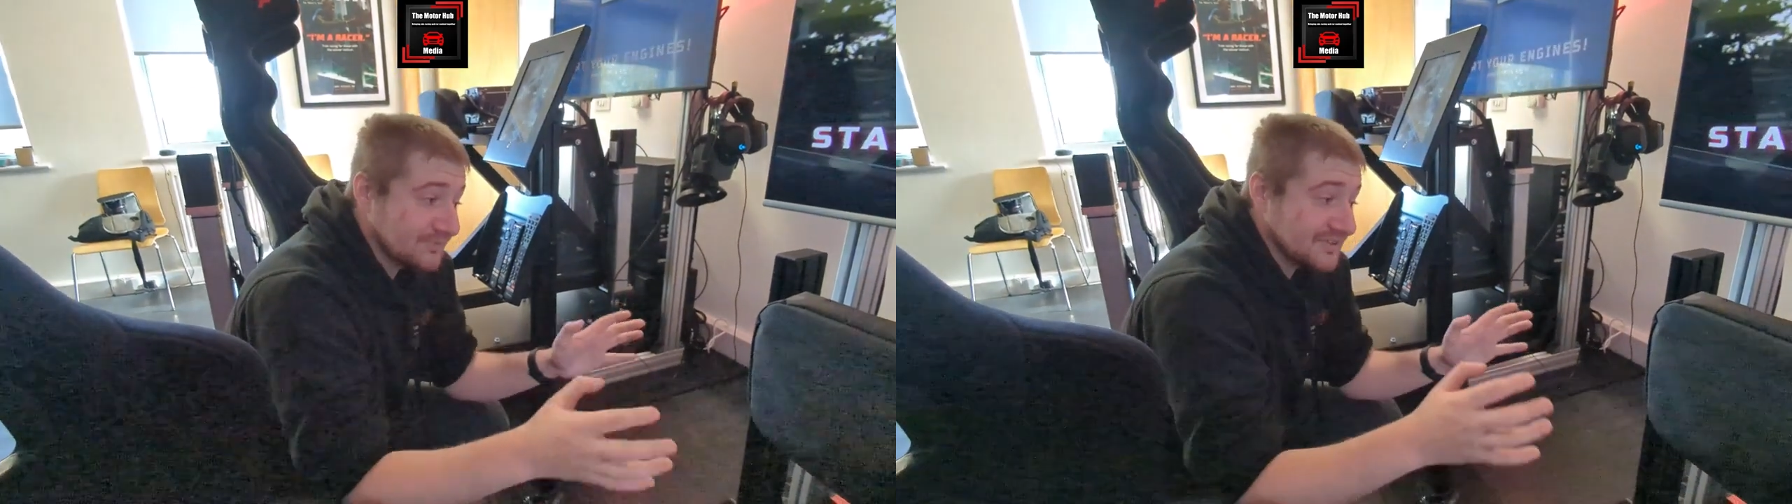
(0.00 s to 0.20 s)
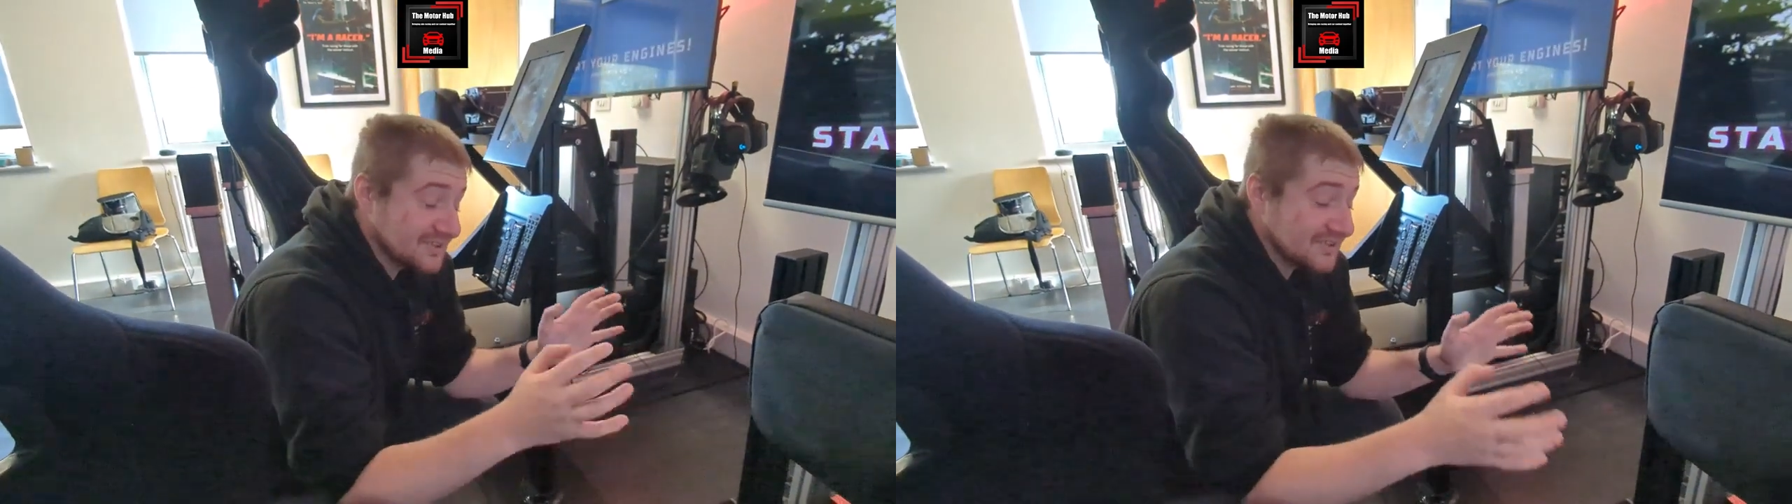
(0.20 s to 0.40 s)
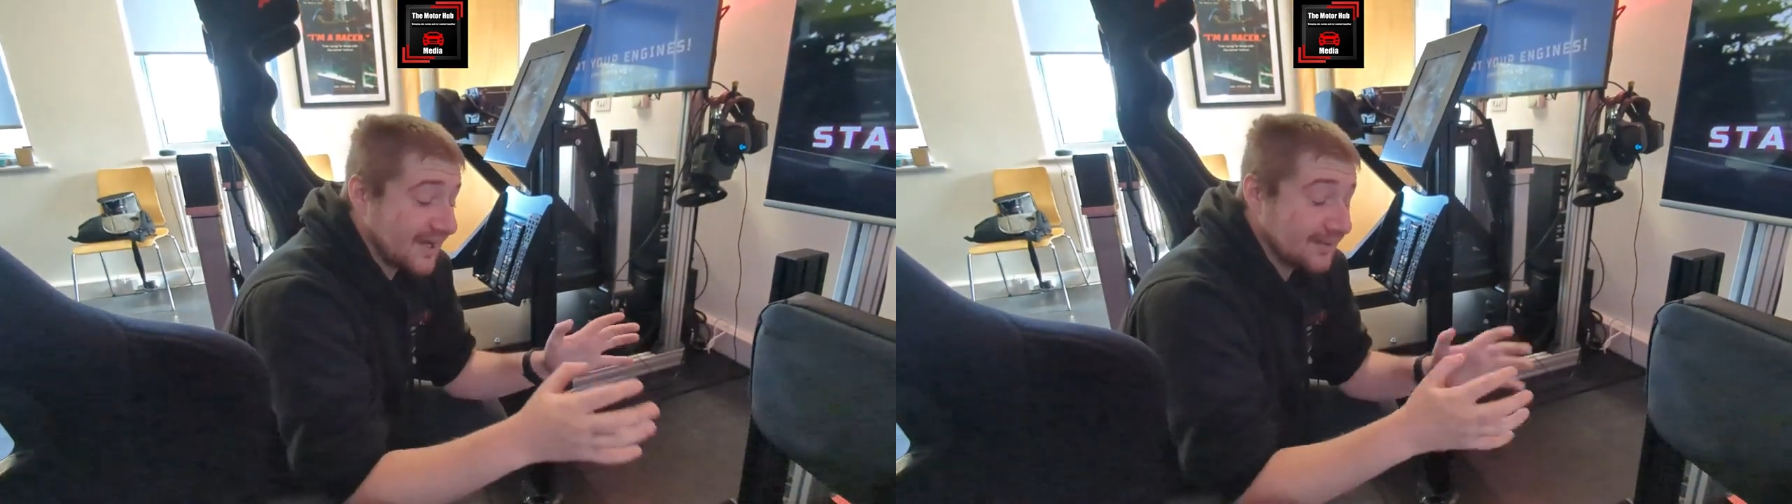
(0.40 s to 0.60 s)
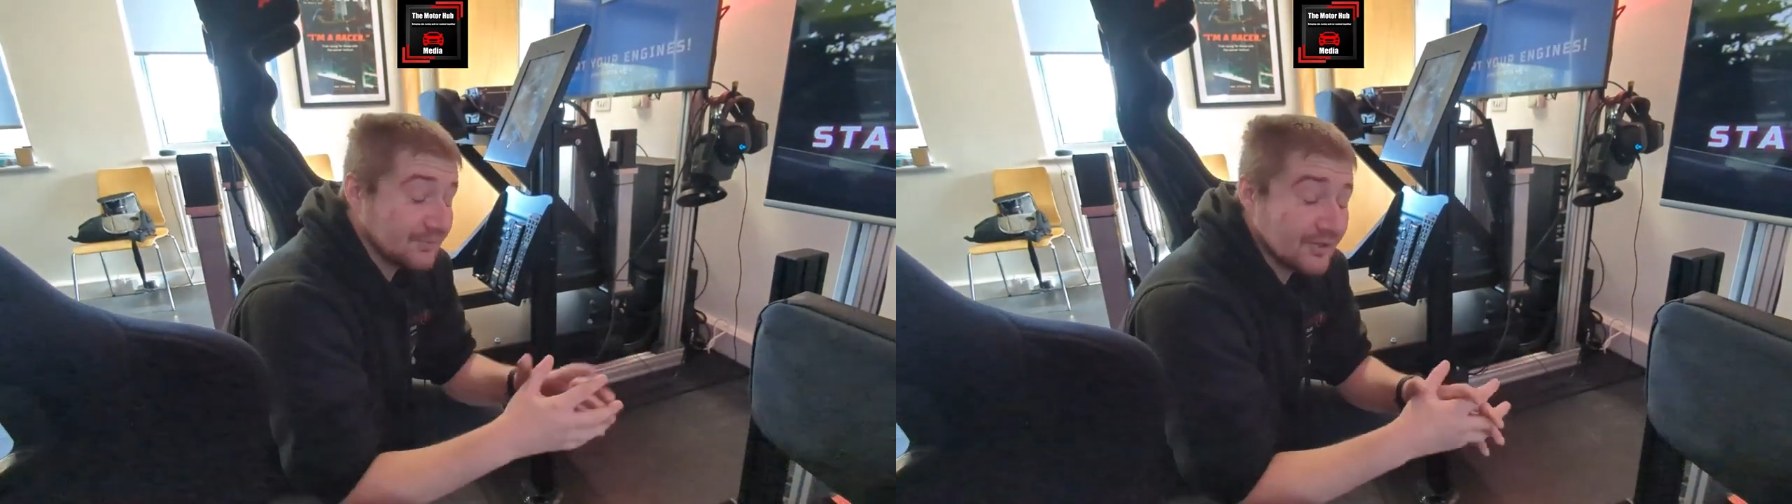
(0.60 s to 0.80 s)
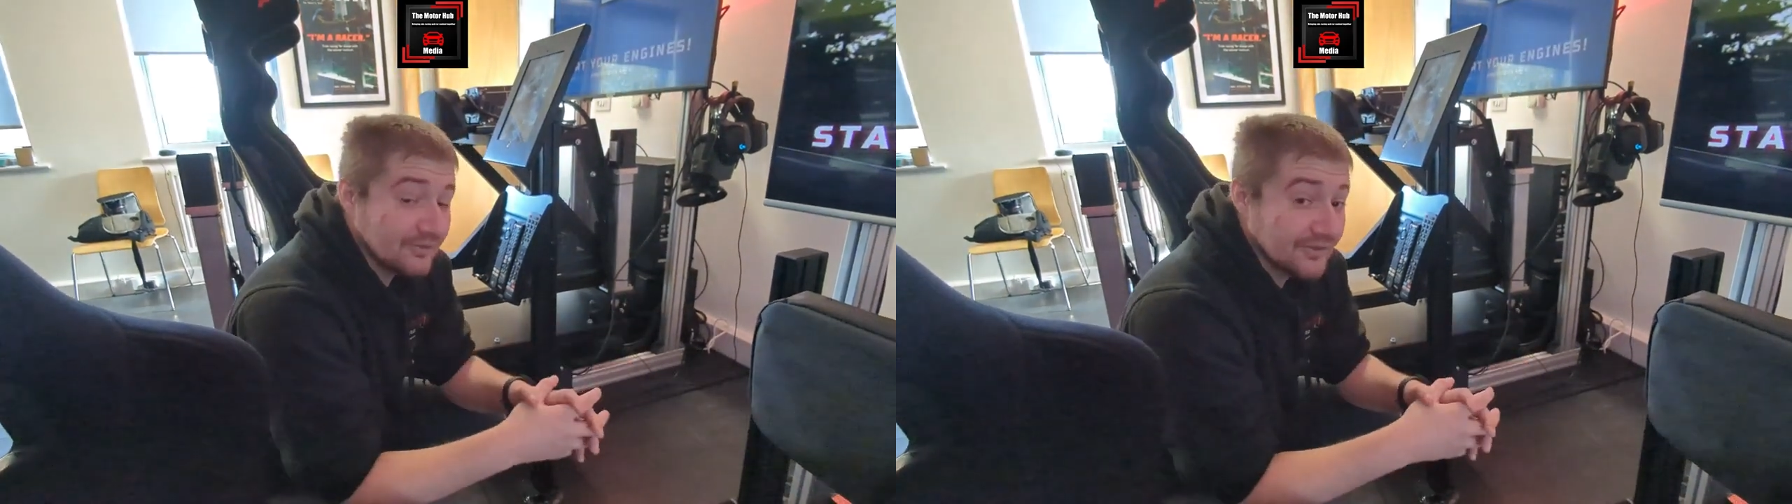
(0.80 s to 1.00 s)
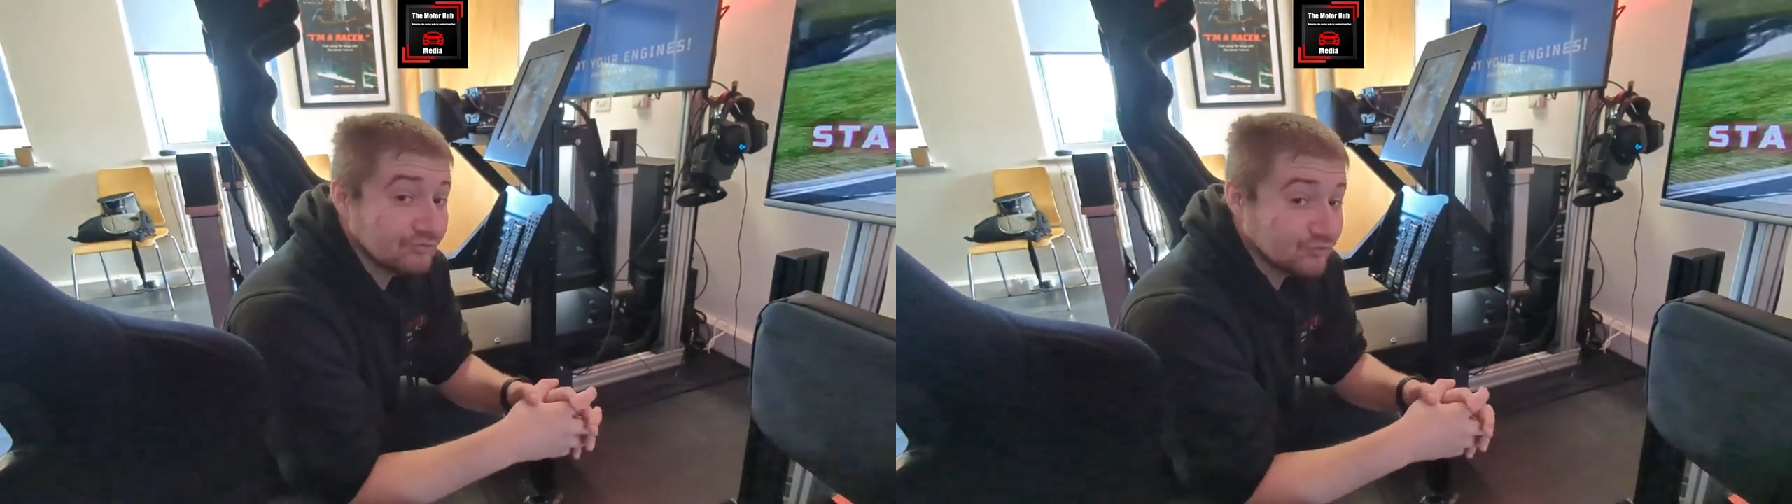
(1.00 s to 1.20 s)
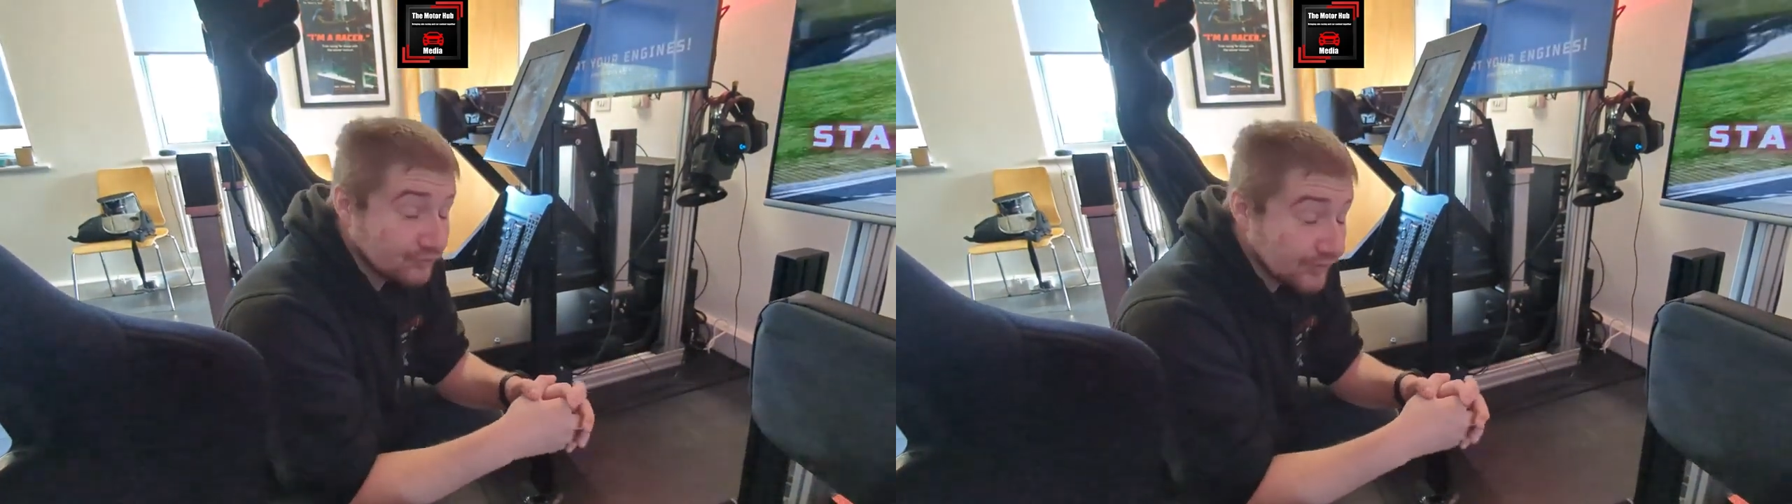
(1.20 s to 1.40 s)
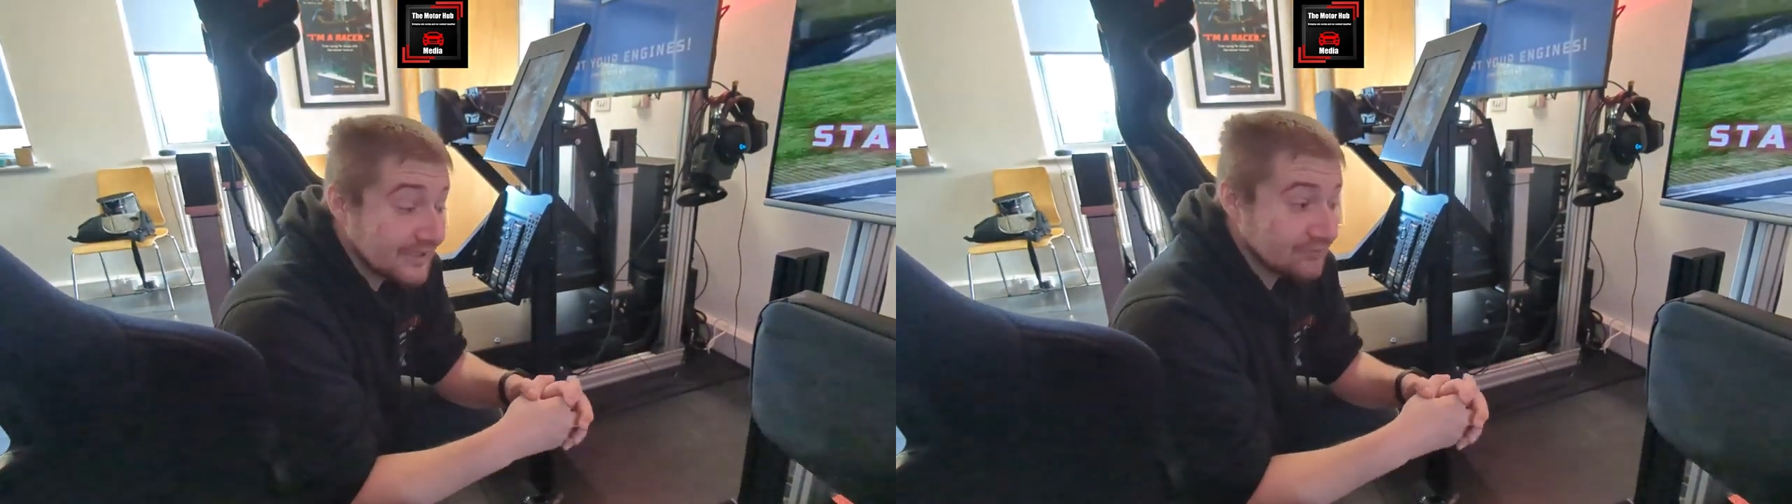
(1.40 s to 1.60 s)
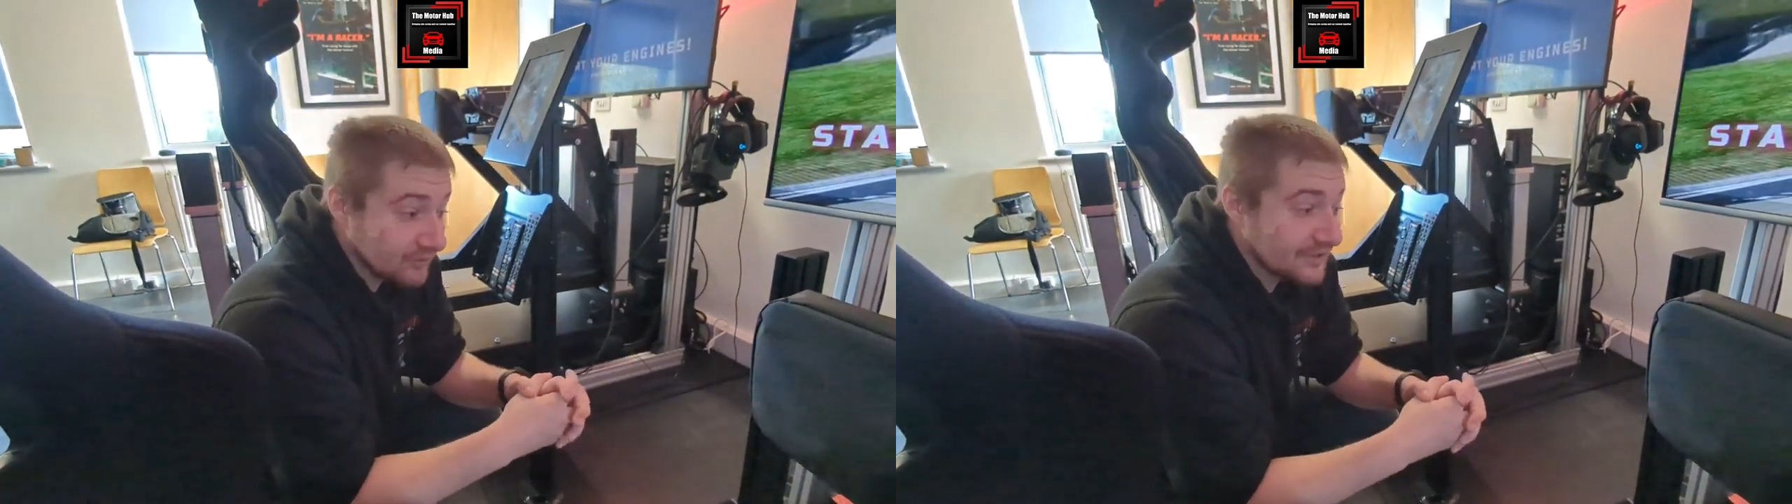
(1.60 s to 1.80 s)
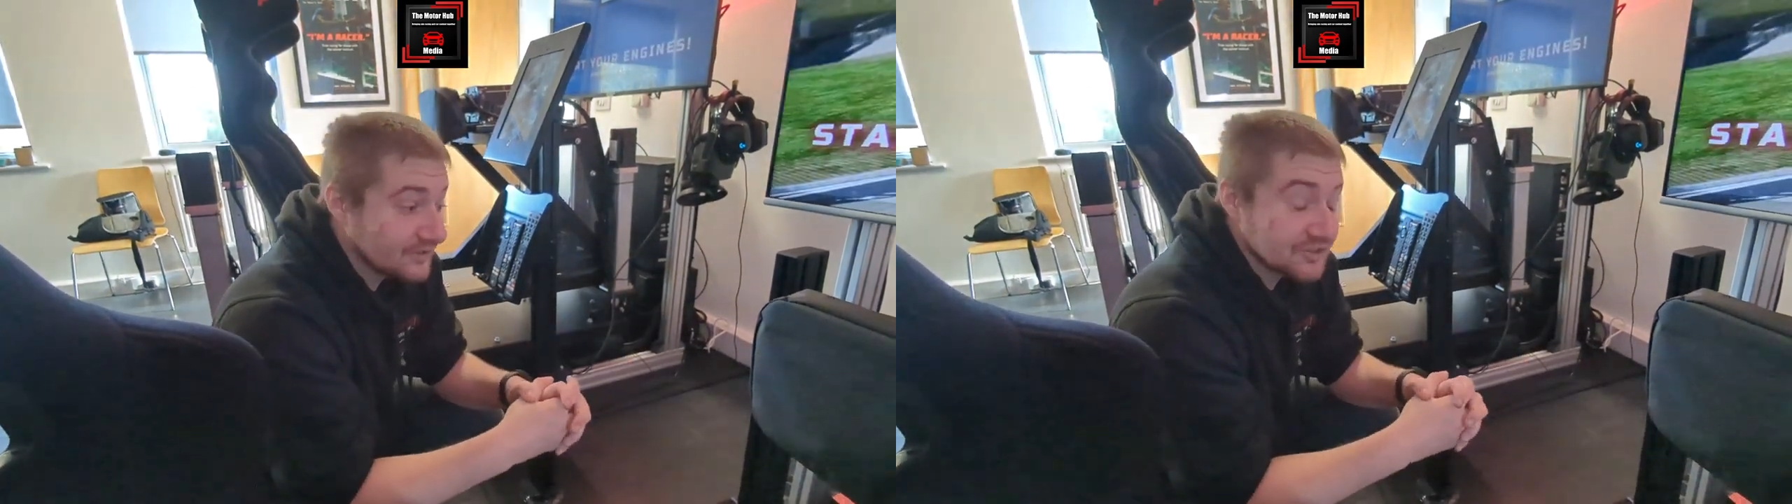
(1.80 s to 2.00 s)
pretty damn good. Really,
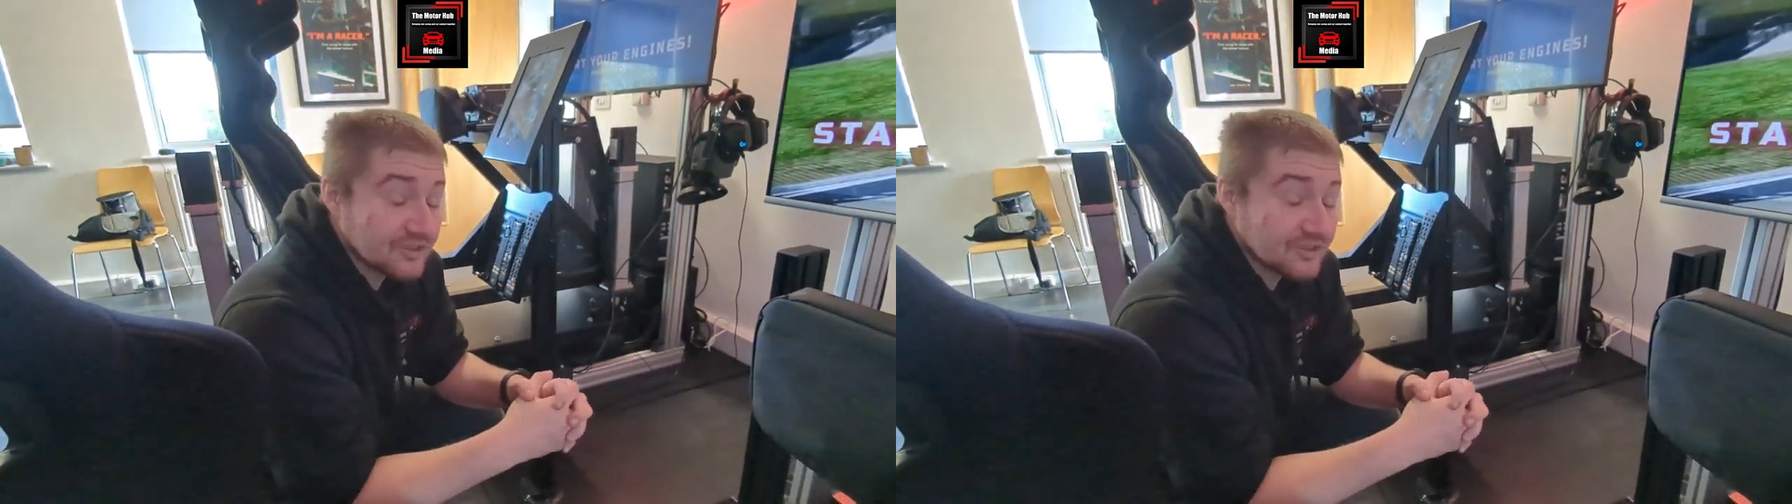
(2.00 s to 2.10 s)
really good